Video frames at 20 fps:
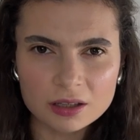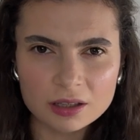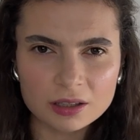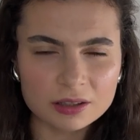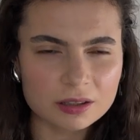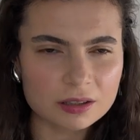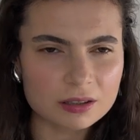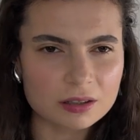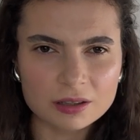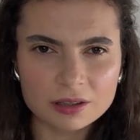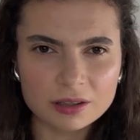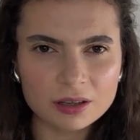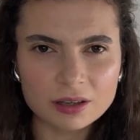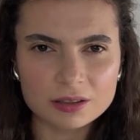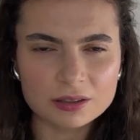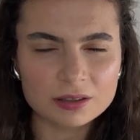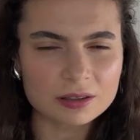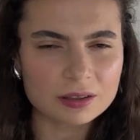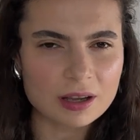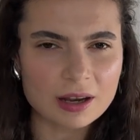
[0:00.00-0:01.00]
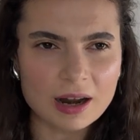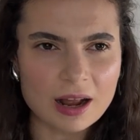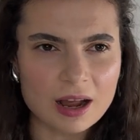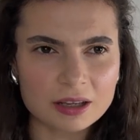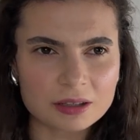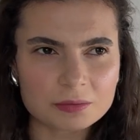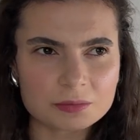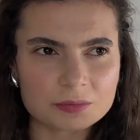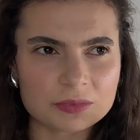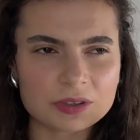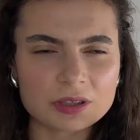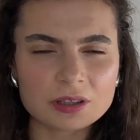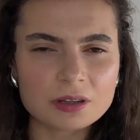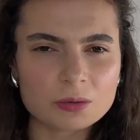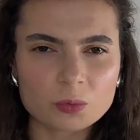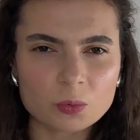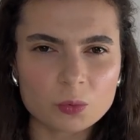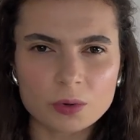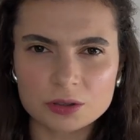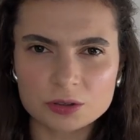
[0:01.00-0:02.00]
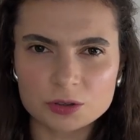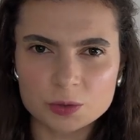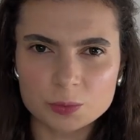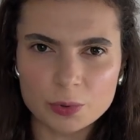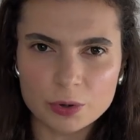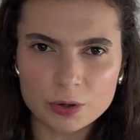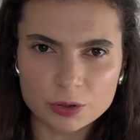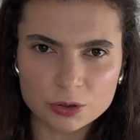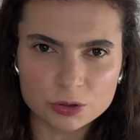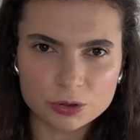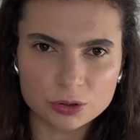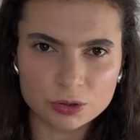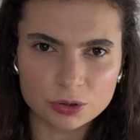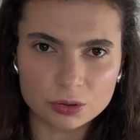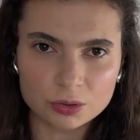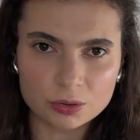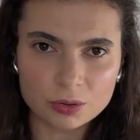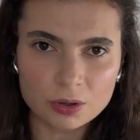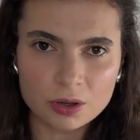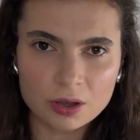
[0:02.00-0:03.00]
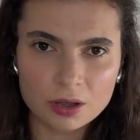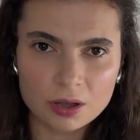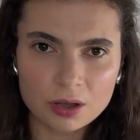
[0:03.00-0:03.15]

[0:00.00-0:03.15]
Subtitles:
in a career that I didn't want to pursue,